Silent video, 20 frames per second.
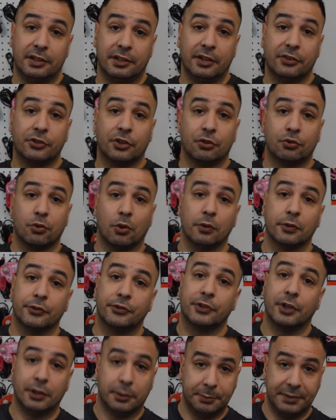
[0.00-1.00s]
this controller is
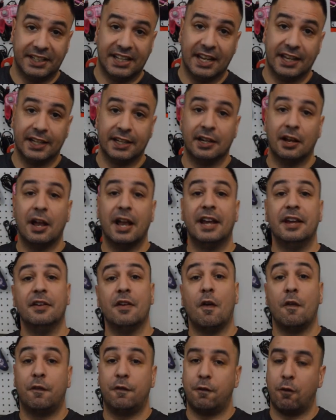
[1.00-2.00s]
going to be getting a
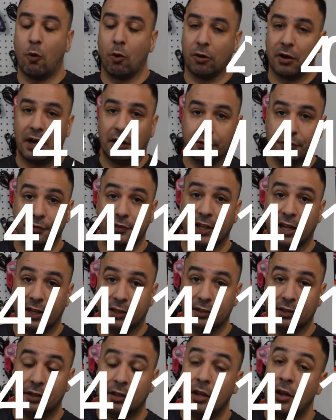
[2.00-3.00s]
4 out of
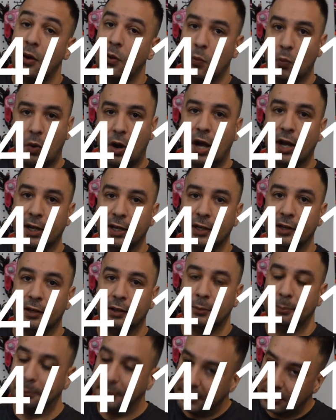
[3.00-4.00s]
10. Why?
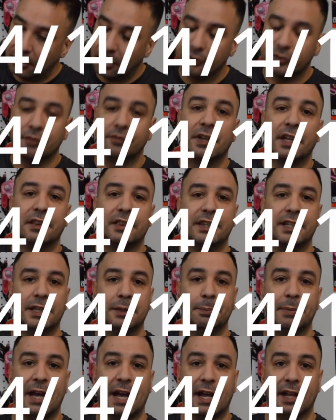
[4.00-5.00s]
Because of that
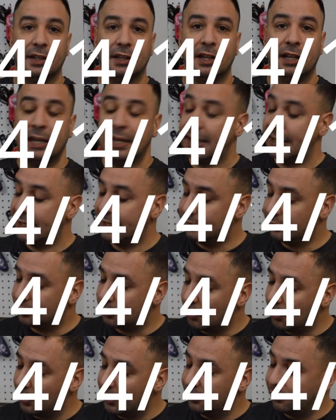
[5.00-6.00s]
D-pad. It,
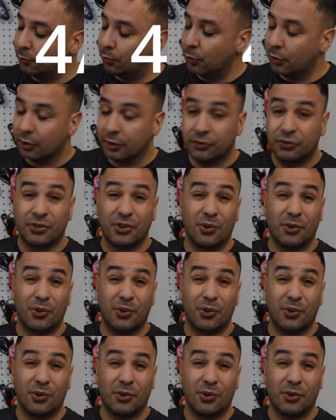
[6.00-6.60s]
it works